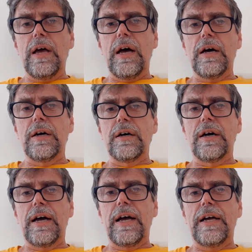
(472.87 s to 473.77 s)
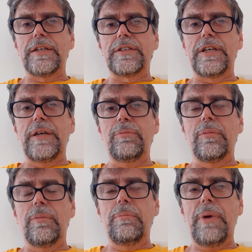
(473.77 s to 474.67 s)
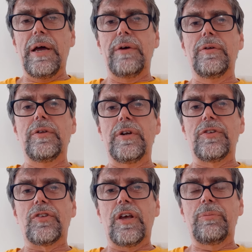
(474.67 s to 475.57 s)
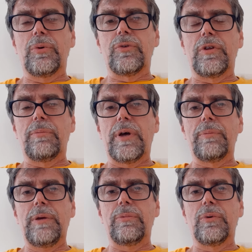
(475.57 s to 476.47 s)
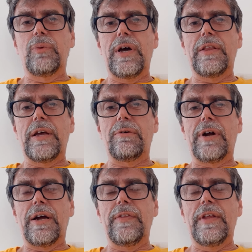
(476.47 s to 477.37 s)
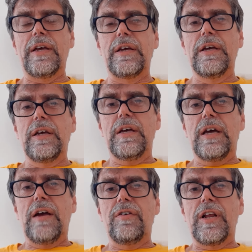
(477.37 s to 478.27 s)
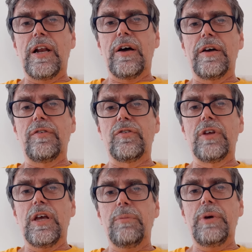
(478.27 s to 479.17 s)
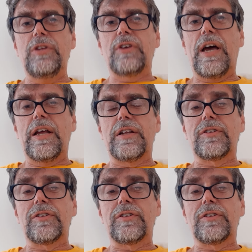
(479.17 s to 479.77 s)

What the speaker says: and he met the disciples, he met people where they were at in their everyday lives. Peter had a